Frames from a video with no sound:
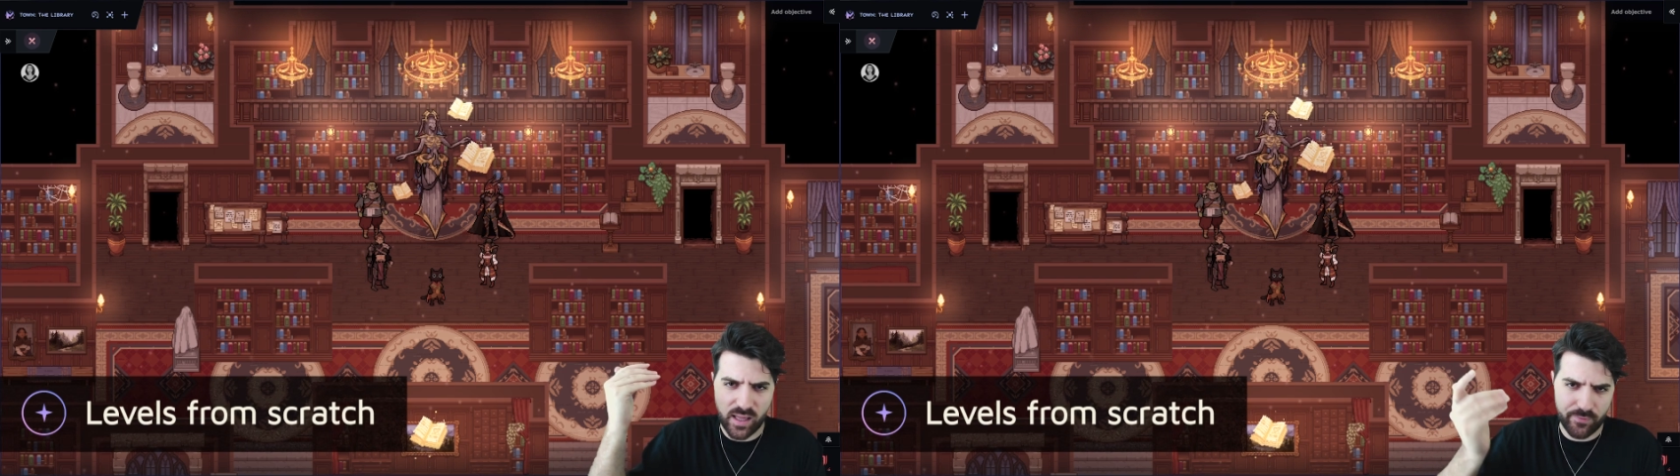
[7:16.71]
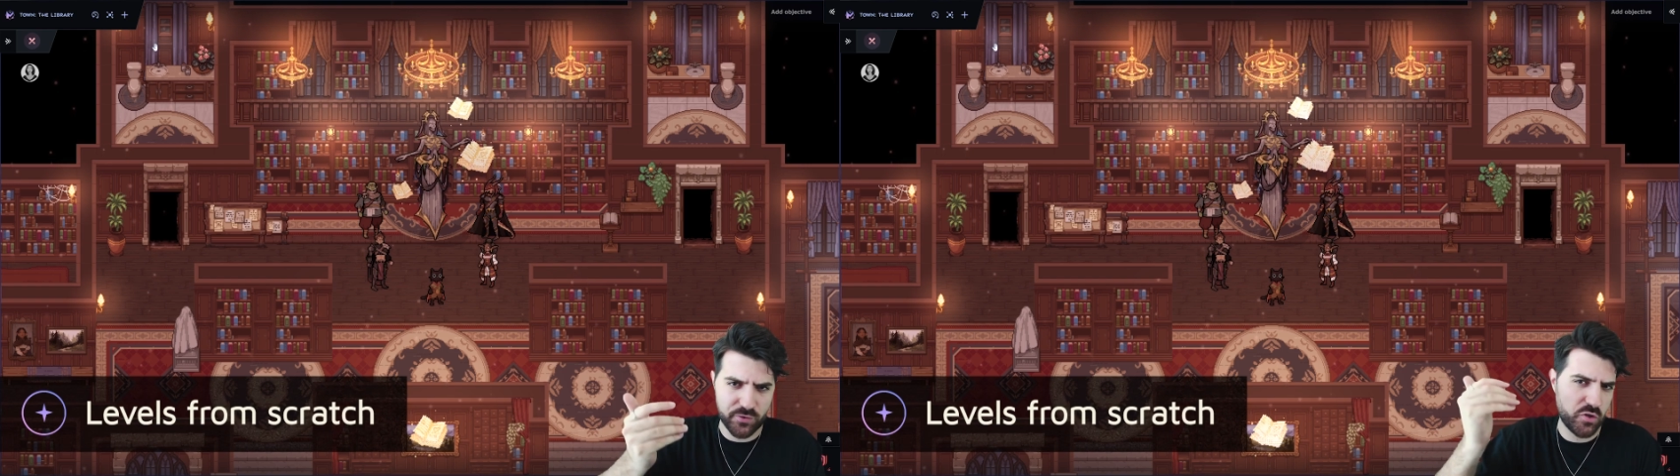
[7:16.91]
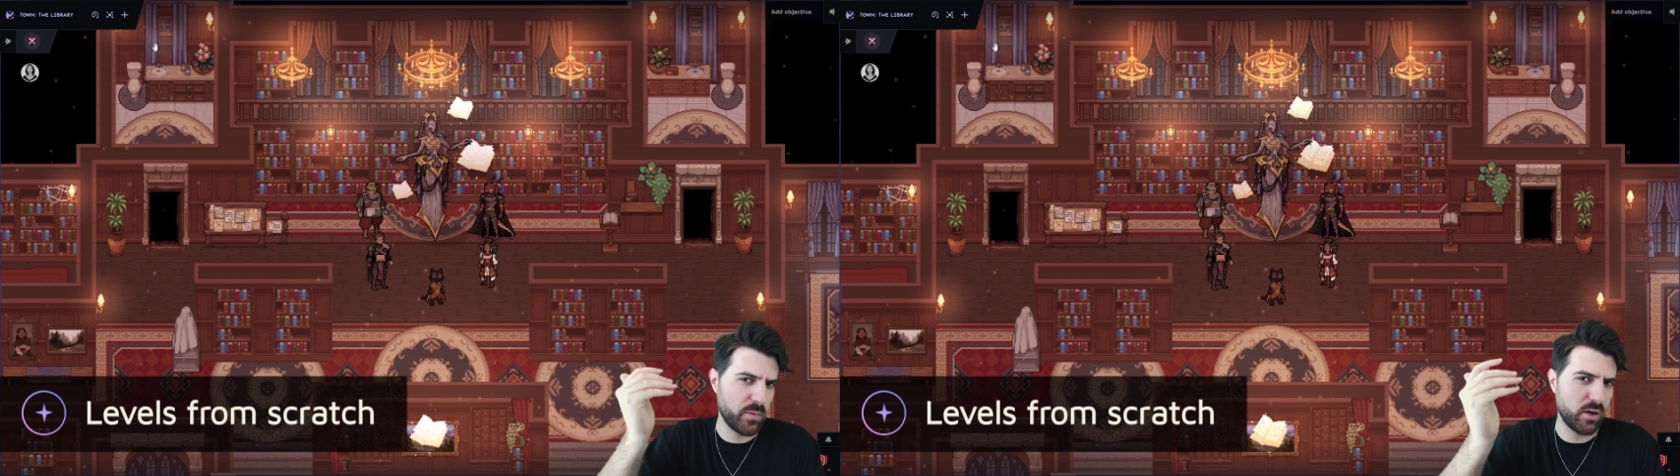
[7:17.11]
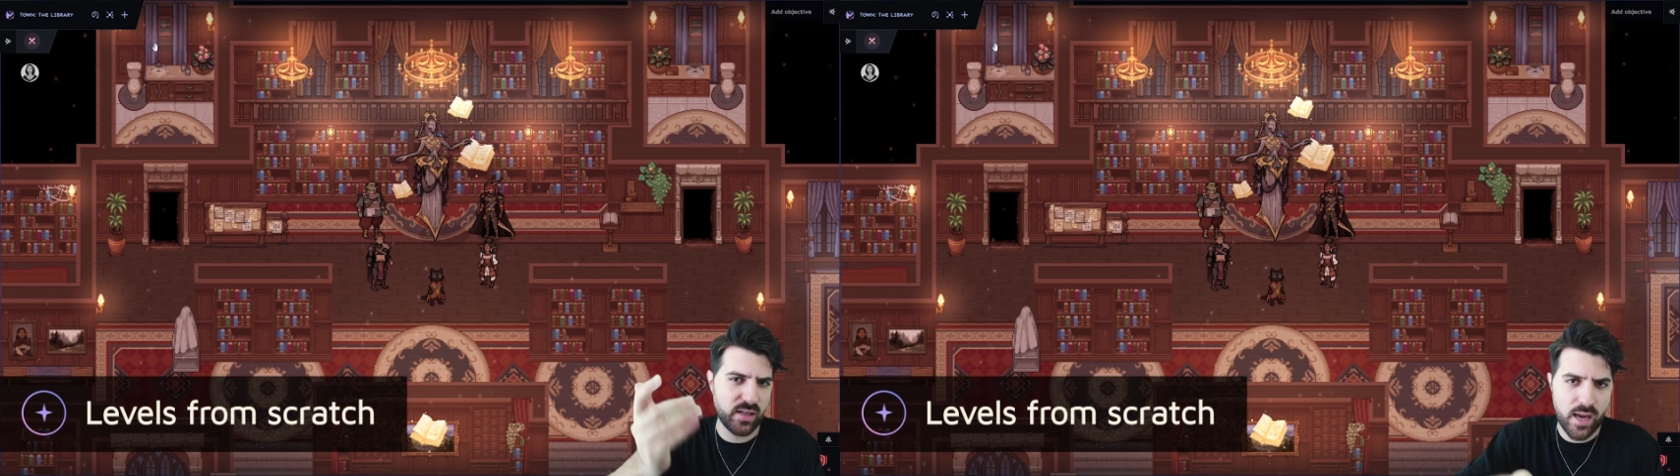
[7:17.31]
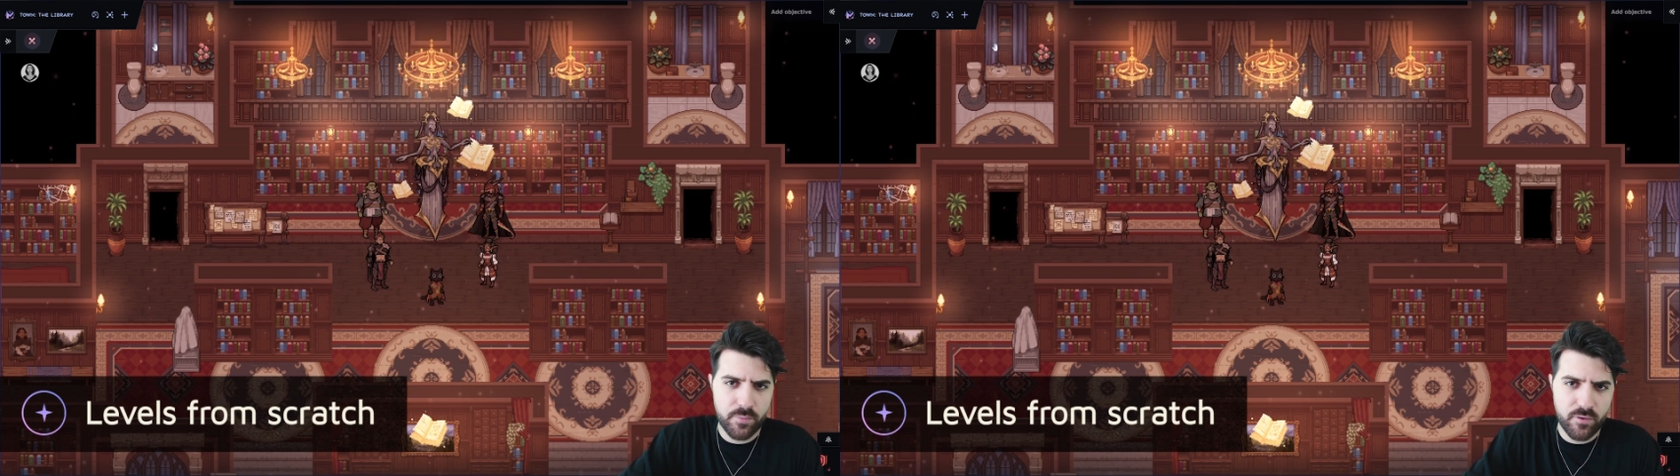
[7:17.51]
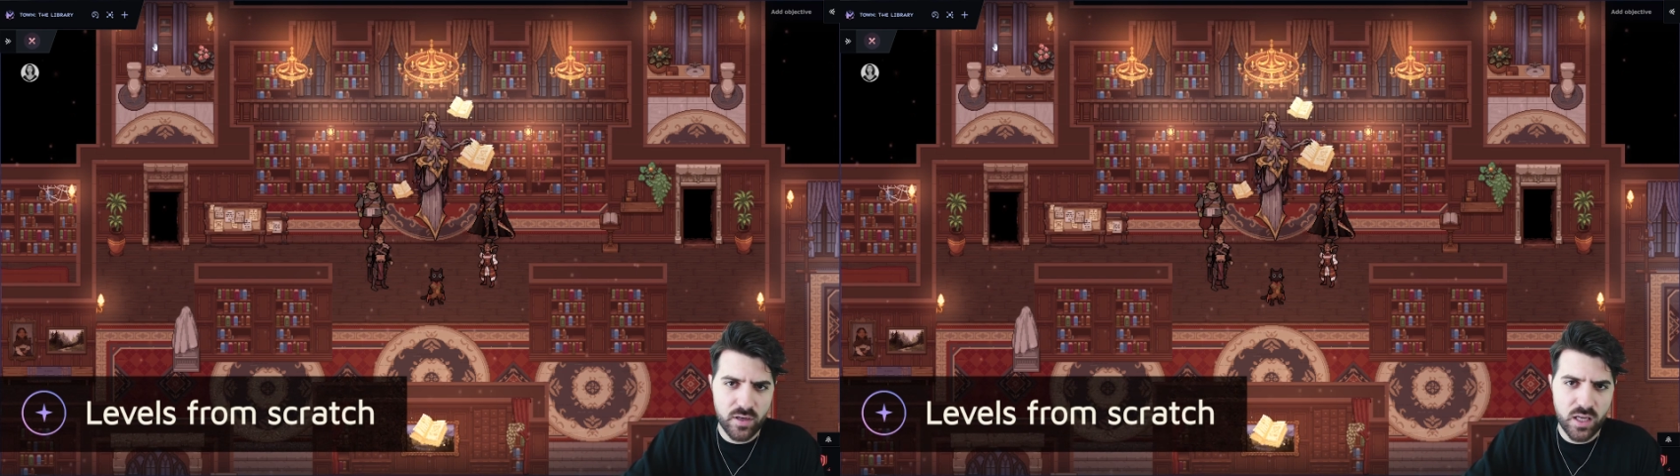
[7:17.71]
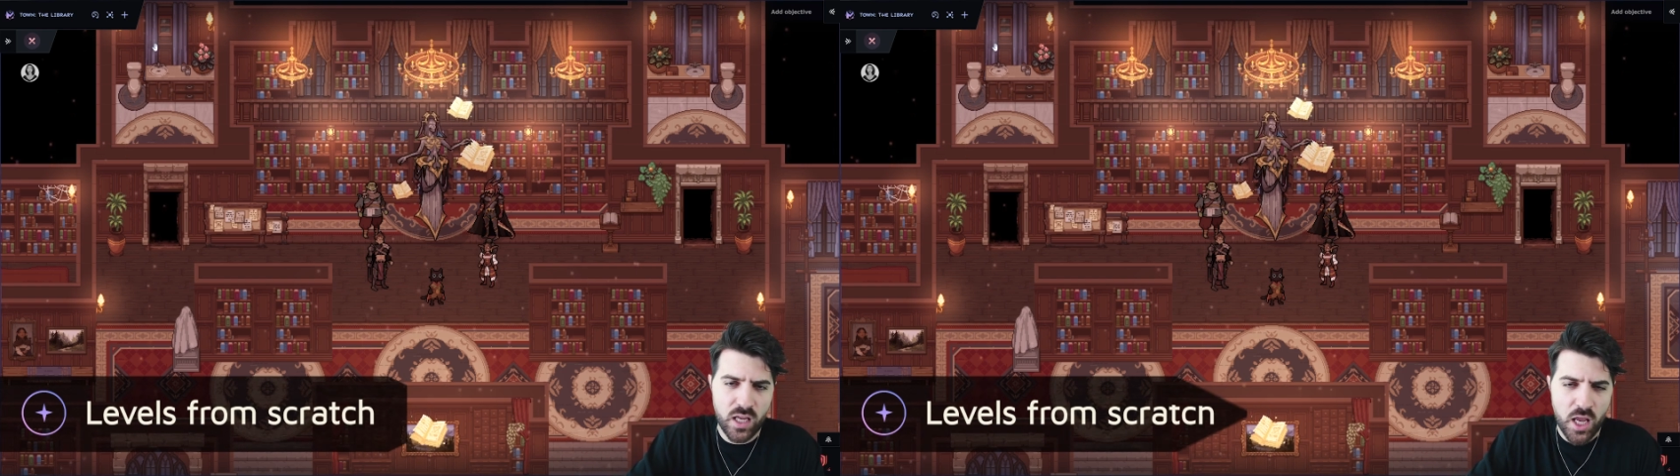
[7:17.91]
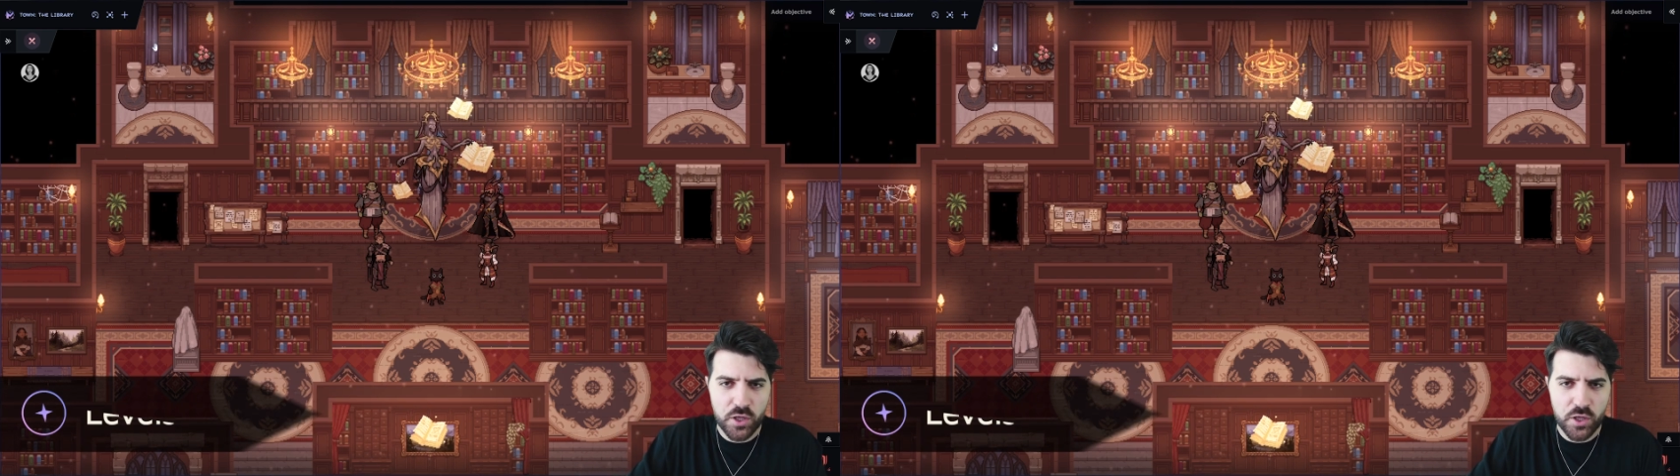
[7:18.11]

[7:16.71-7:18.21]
levels from our library,